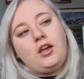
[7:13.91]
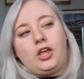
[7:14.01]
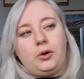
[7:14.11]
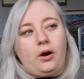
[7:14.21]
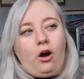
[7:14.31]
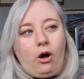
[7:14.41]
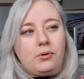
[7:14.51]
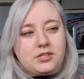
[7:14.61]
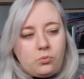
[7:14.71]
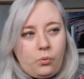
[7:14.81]
You are
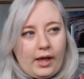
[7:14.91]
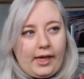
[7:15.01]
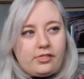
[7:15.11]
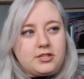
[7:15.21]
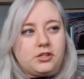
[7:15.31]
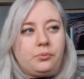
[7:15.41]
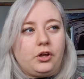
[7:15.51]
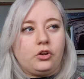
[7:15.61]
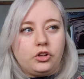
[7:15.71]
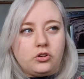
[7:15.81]
always aware that
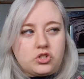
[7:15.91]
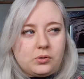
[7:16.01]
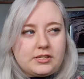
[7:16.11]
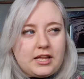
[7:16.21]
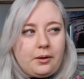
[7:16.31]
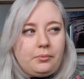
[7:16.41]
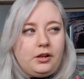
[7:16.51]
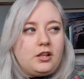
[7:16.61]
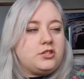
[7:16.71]
something unusual is happening.